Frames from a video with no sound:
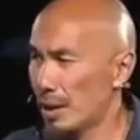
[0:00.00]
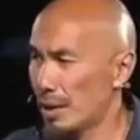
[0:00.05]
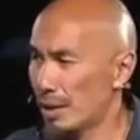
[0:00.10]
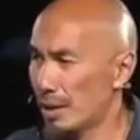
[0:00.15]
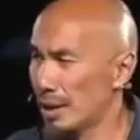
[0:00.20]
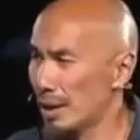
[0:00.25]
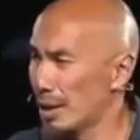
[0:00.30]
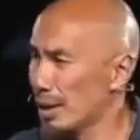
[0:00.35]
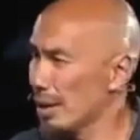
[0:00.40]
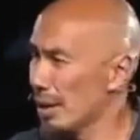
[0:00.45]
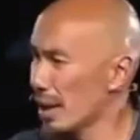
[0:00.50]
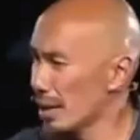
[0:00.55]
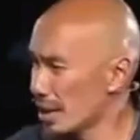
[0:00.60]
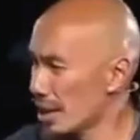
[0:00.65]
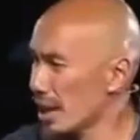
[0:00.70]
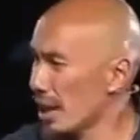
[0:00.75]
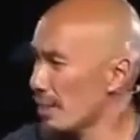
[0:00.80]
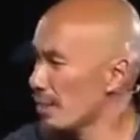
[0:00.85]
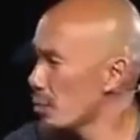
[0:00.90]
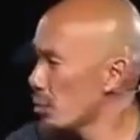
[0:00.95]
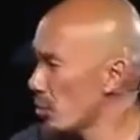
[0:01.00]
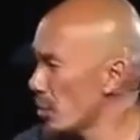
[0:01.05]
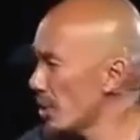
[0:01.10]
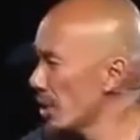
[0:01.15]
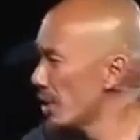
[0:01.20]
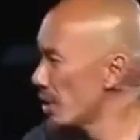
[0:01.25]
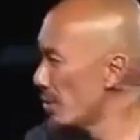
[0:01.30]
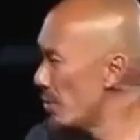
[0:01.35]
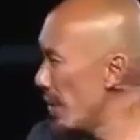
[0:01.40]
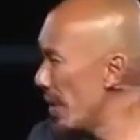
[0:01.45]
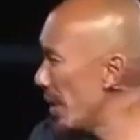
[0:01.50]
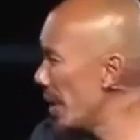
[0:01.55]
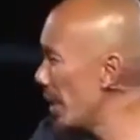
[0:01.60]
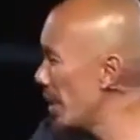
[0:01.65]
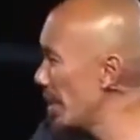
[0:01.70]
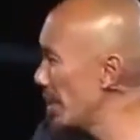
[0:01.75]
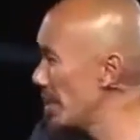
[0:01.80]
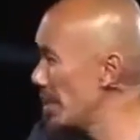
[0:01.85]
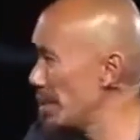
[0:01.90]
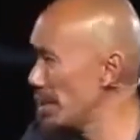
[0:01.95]
I think a lot of times we need to
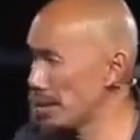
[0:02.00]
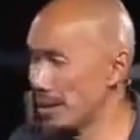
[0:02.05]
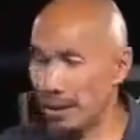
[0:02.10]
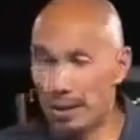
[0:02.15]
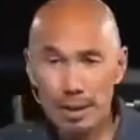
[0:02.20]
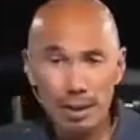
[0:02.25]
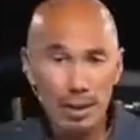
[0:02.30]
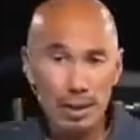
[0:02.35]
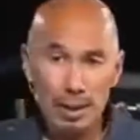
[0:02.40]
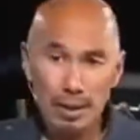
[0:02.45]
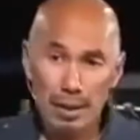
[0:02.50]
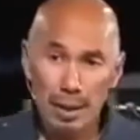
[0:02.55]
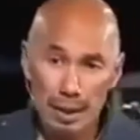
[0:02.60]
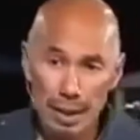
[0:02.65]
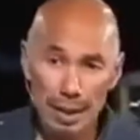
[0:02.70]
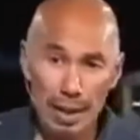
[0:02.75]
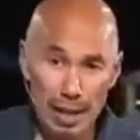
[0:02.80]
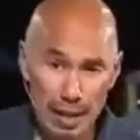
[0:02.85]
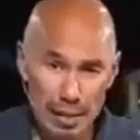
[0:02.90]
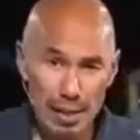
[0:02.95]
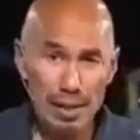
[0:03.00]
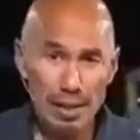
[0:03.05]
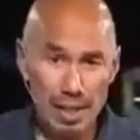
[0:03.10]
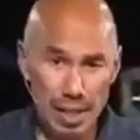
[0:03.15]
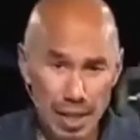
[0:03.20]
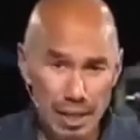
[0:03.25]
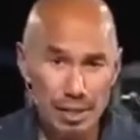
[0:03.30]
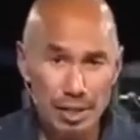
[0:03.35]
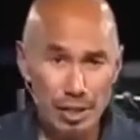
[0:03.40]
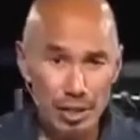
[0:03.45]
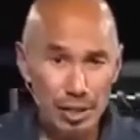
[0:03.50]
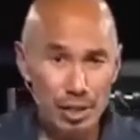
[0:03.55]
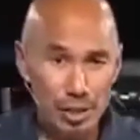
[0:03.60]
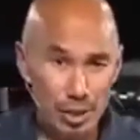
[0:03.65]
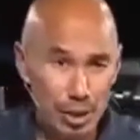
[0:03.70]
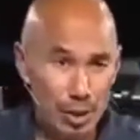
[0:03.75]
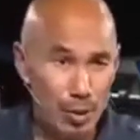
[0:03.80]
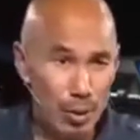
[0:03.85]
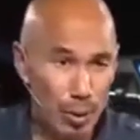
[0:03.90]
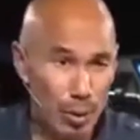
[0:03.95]
pay less attention to
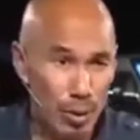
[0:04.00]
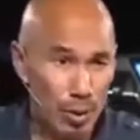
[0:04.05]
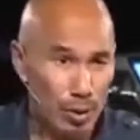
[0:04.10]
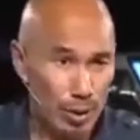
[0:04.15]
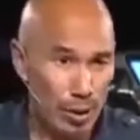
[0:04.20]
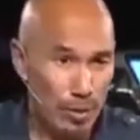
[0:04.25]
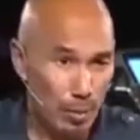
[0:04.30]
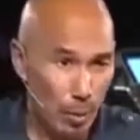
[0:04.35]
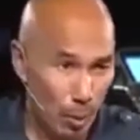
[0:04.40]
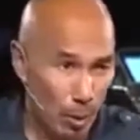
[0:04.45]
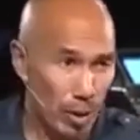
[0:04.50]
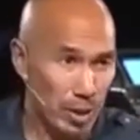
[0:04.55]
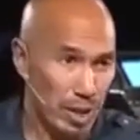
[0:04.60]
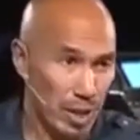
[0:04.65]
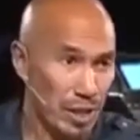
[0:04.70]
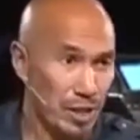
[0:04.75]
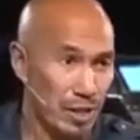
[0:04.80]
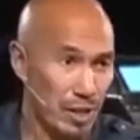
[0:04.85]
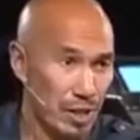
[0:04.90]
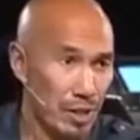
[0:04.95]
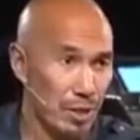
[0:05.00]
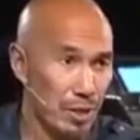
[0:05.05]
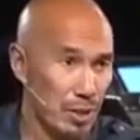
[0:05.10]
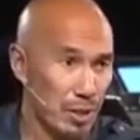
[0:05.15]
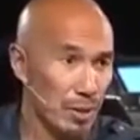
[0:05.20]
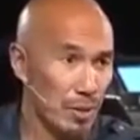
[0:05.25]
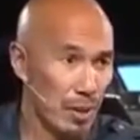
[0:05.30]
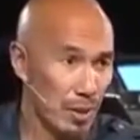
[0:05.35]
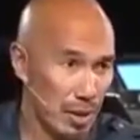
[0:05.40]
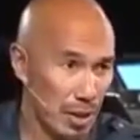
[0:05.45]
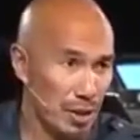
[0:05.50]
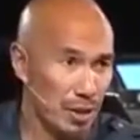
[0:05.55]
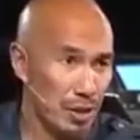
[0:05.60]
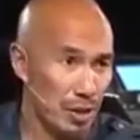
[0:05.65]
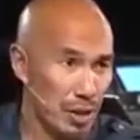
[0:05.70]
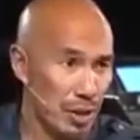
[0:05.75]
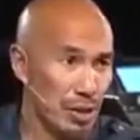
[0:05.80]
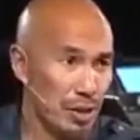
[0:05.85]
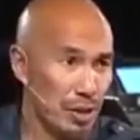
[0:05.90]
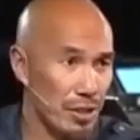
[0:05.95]
the world and more attention to the
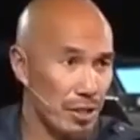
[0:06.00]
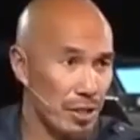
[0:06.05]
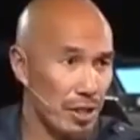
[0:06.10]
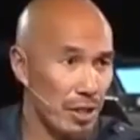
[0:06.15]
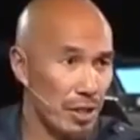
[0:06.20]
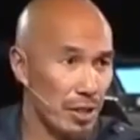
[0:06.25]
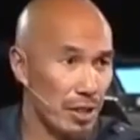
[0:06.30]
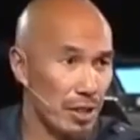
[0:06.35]
church.